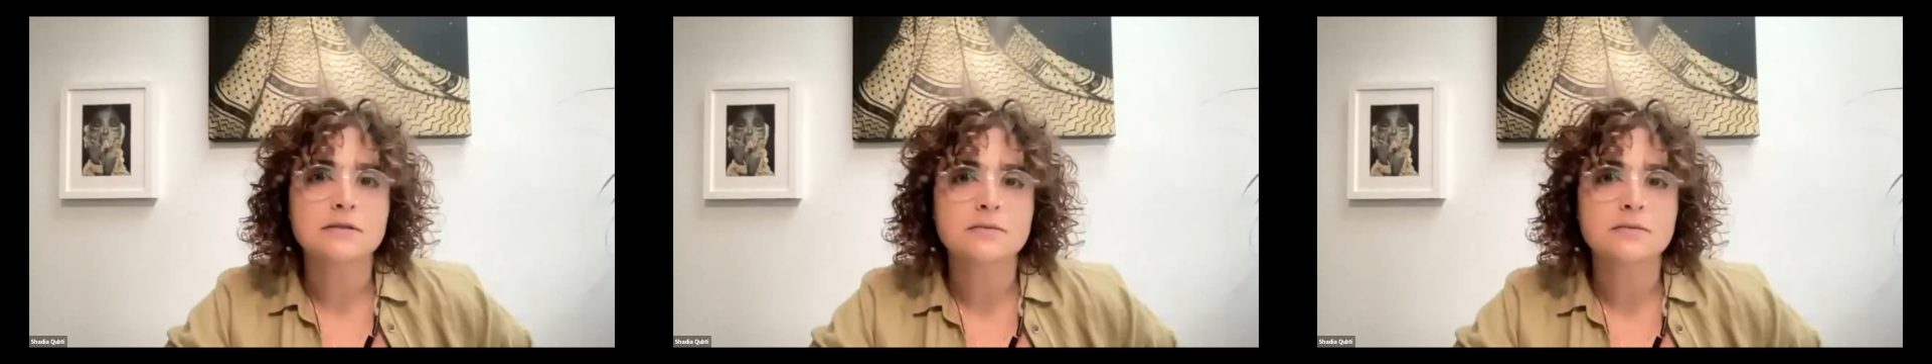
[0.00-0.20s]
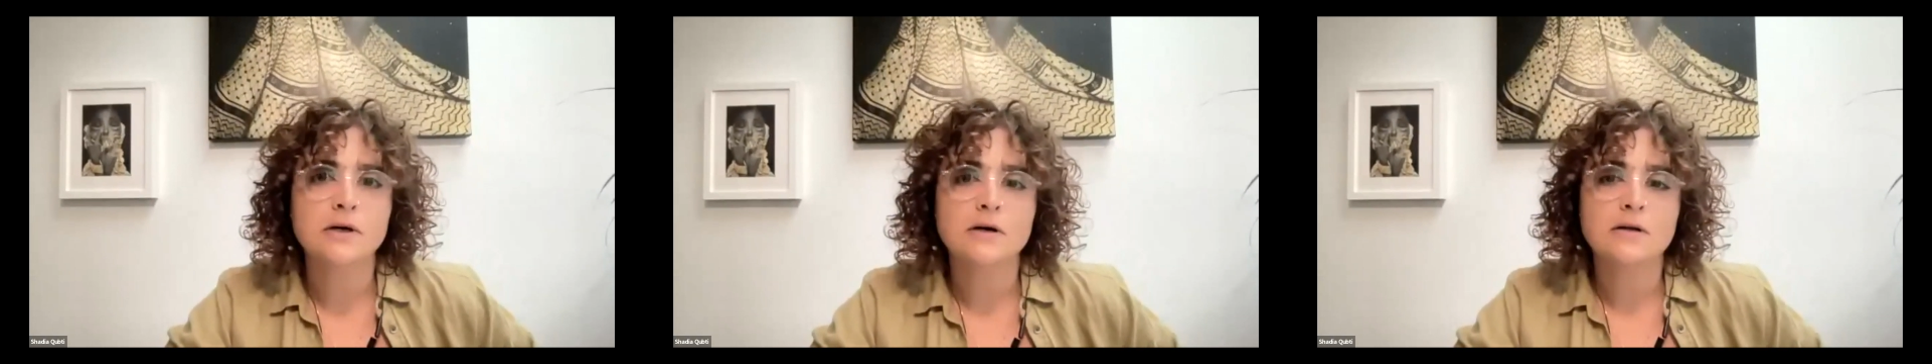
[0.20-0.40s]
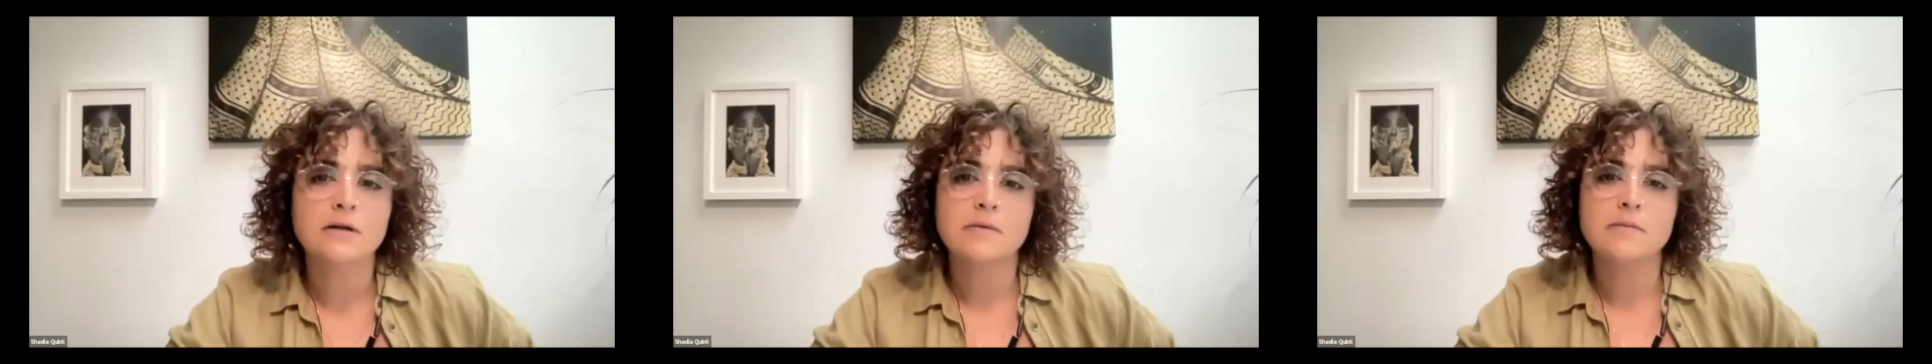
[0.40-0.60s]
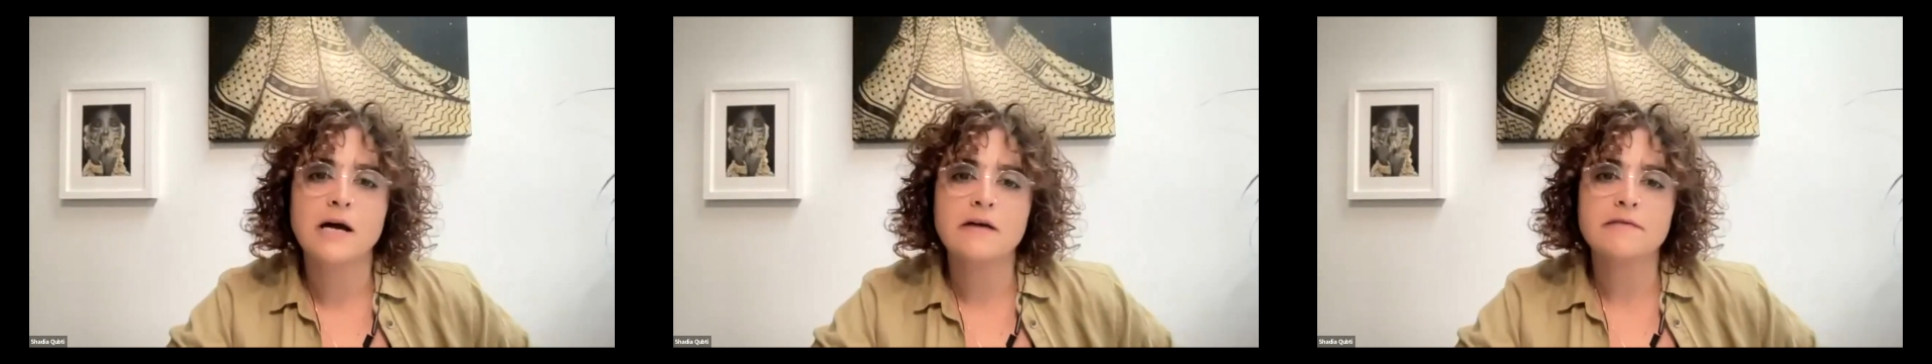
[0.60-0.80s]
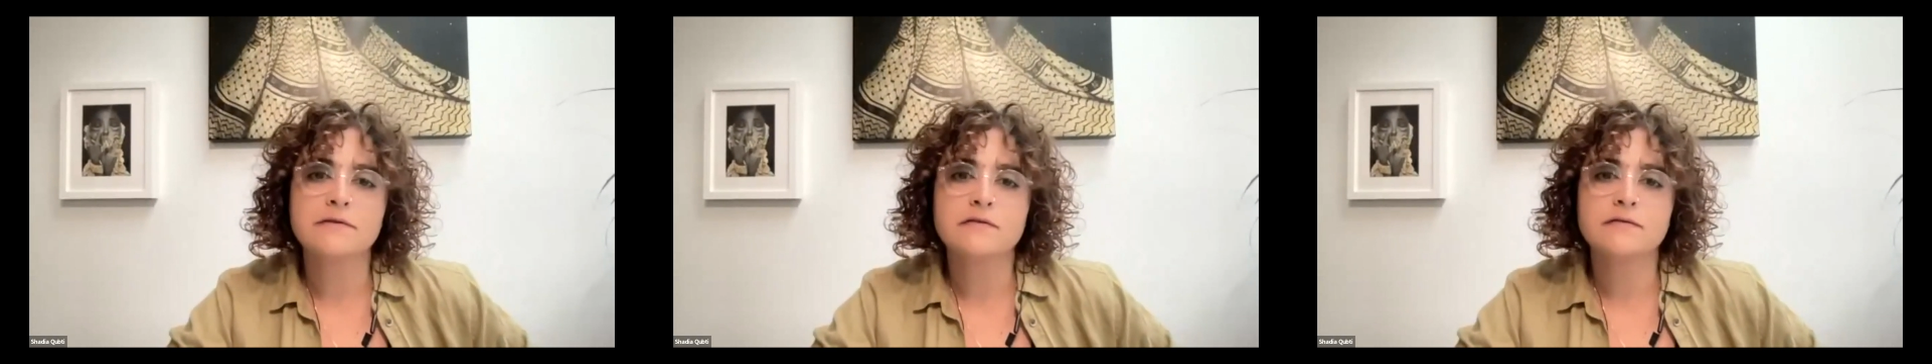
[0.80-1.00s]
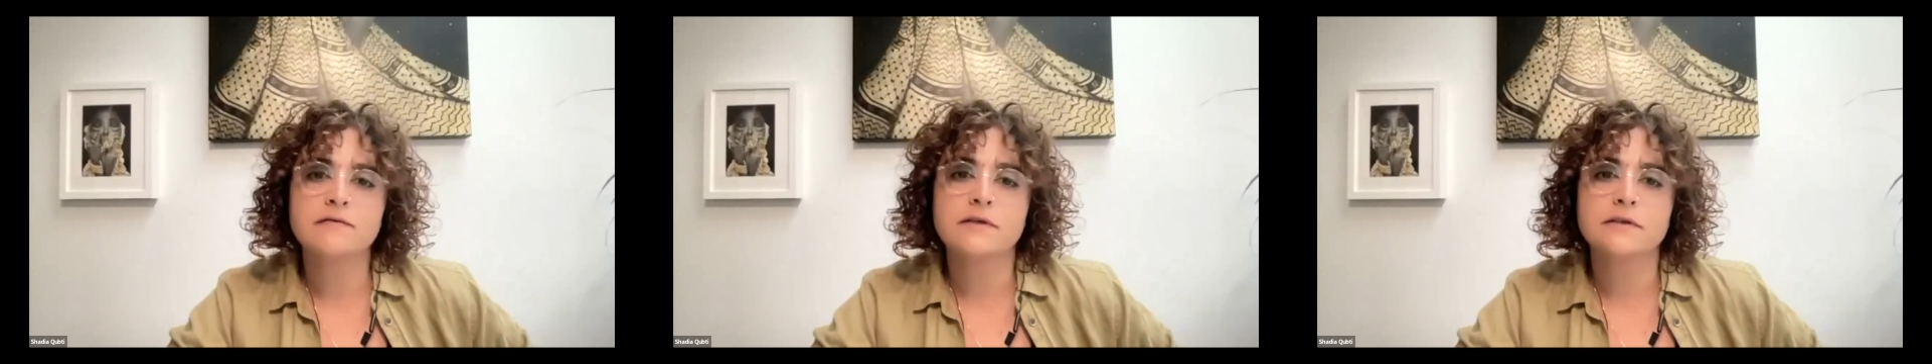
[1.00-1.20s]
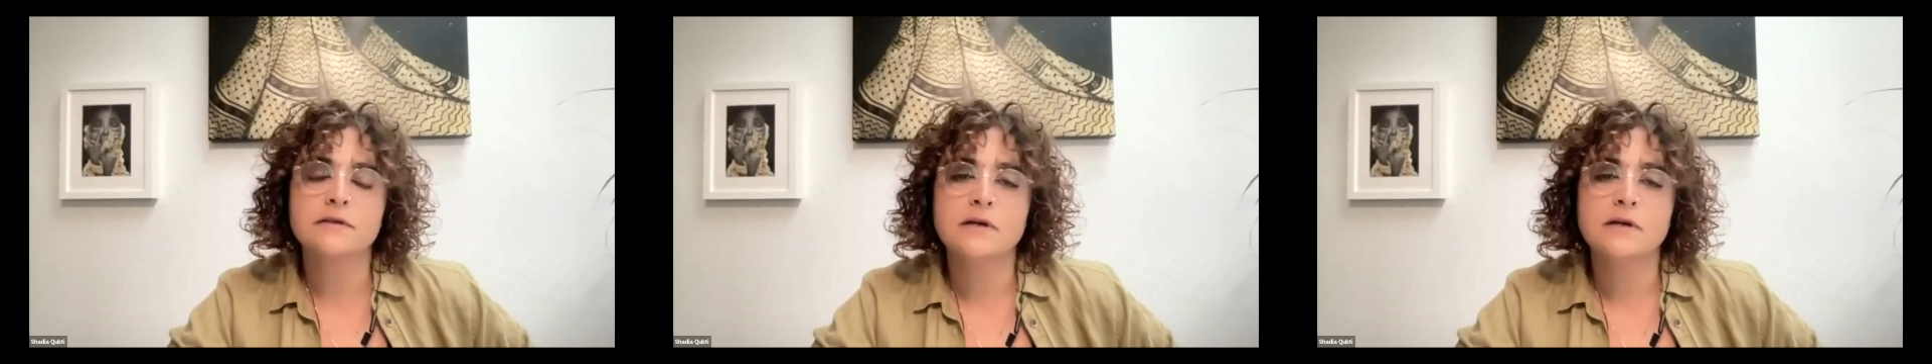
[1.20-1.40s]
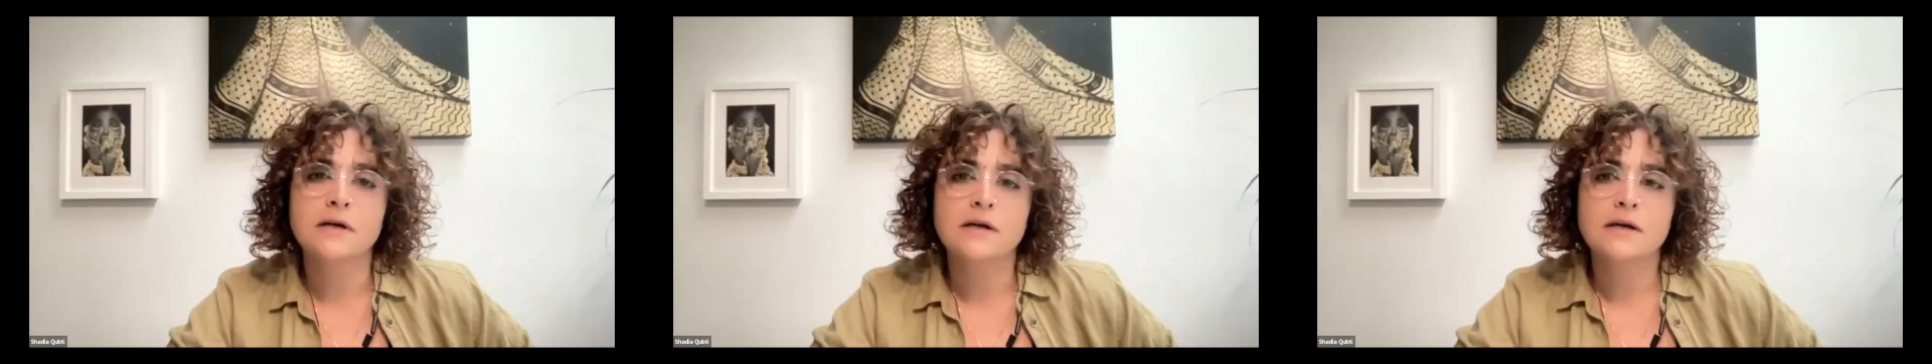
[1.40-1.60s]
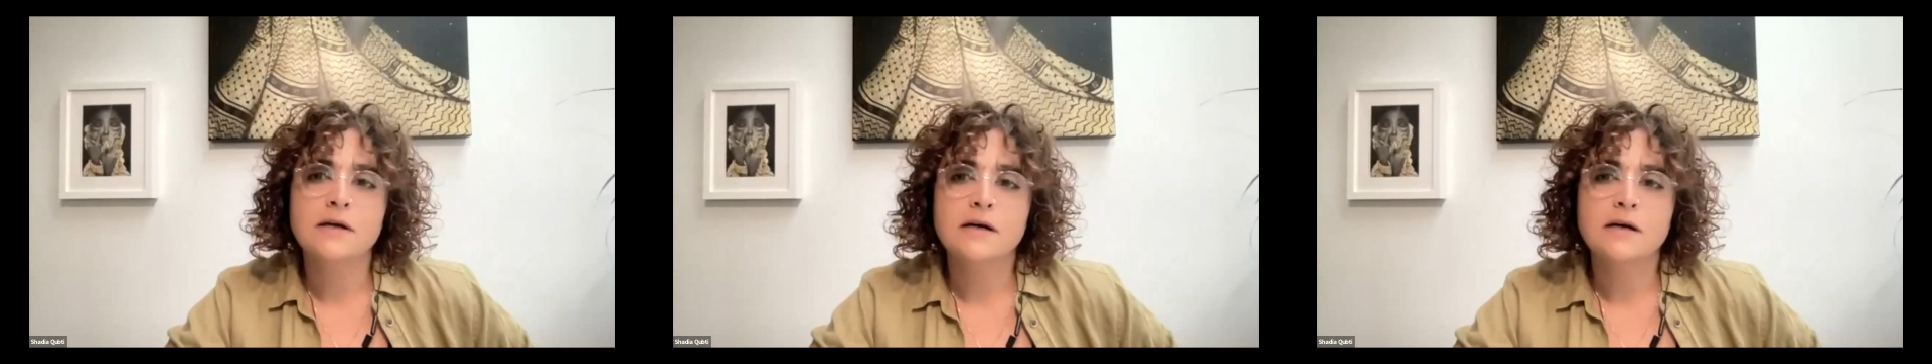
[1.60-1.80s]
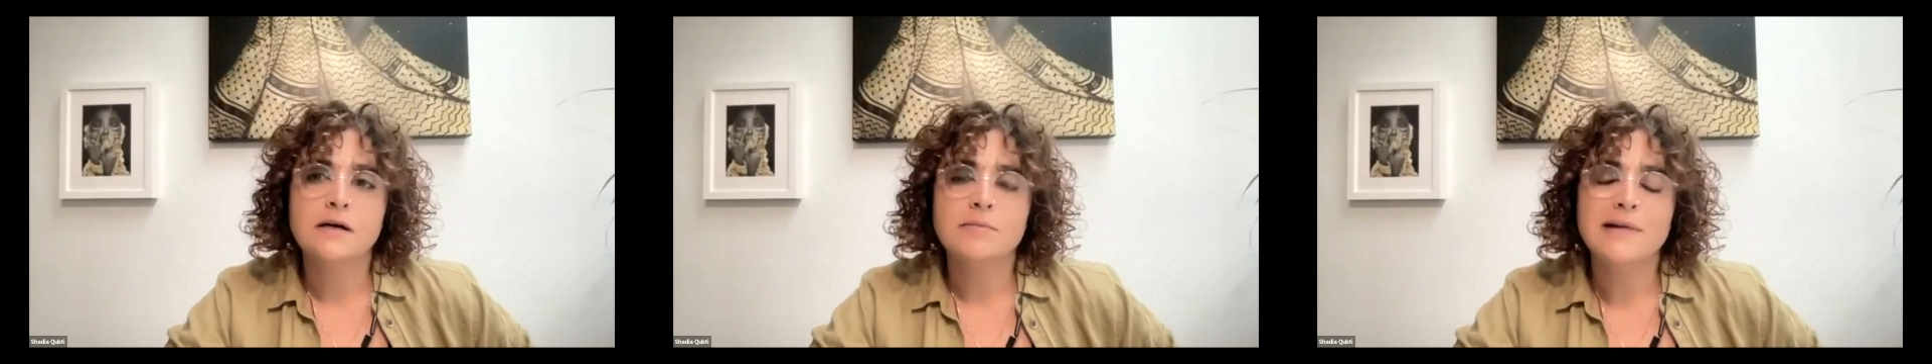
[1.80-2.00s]
We all have different
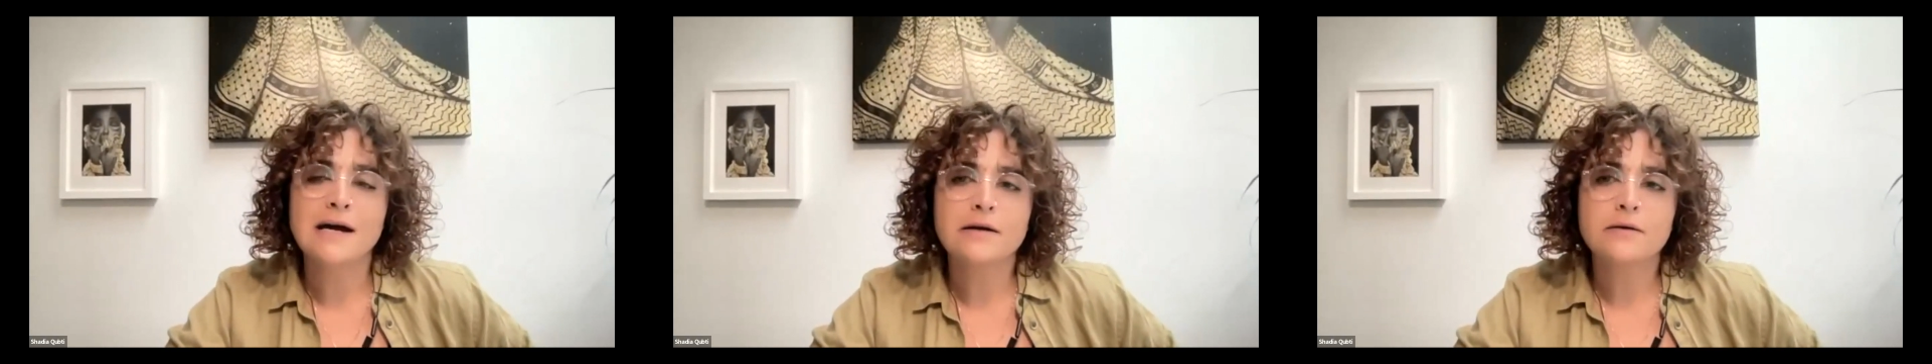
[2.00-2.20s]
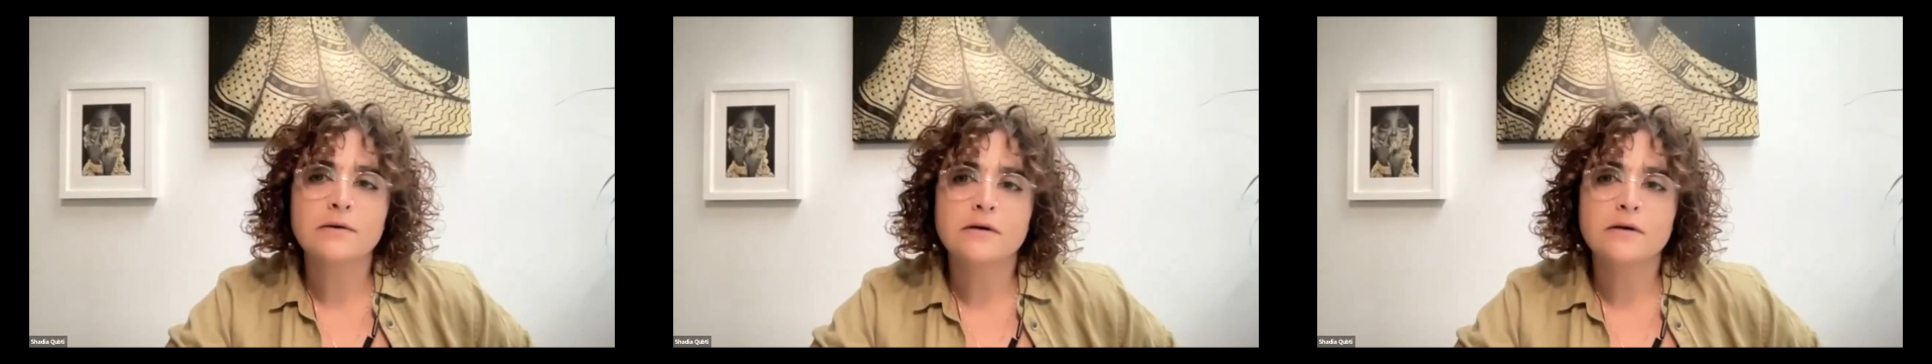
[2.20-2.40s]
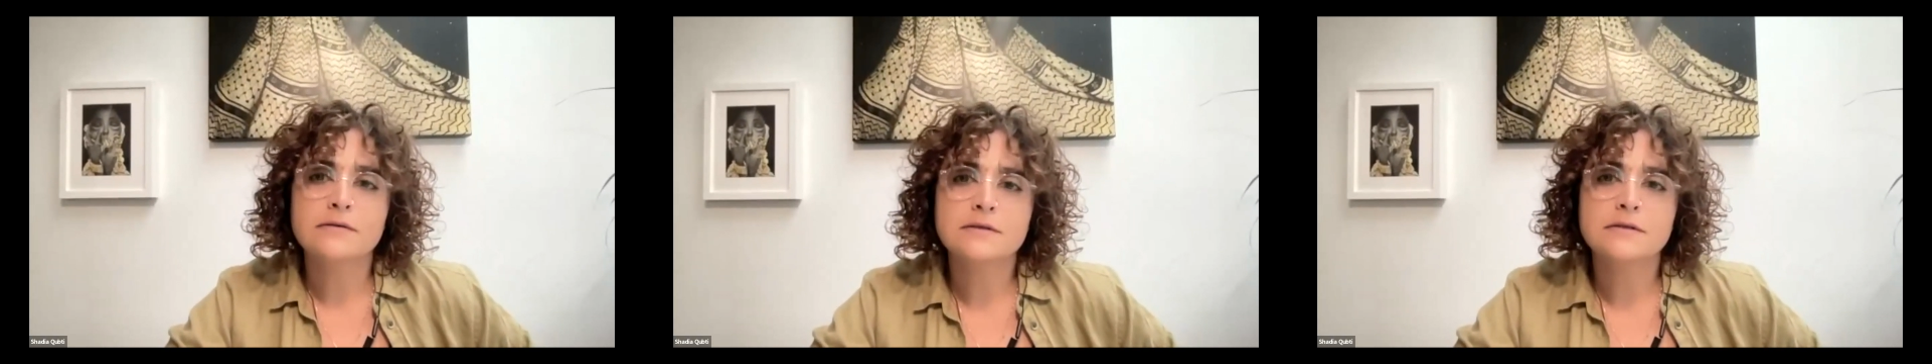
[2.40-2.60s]
backgrounds,